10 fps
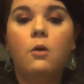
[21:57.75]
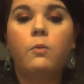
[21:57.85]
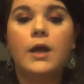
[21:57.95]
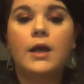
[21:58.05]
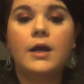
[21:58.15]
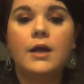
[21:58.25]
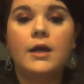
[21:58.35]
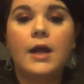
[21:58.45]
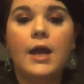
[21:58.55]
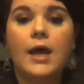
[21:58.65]

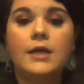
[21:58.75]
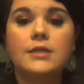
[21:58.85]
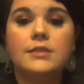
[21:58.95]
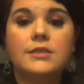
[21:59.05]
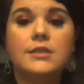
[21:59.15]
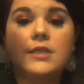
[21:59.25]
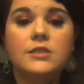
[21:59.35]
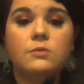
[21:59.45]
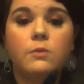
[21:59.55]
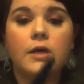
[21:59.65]
Whereas
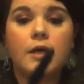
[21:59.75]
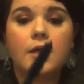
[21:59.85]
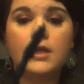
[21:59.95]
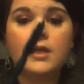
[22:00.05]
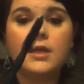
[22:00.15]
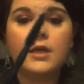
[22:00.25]
this one,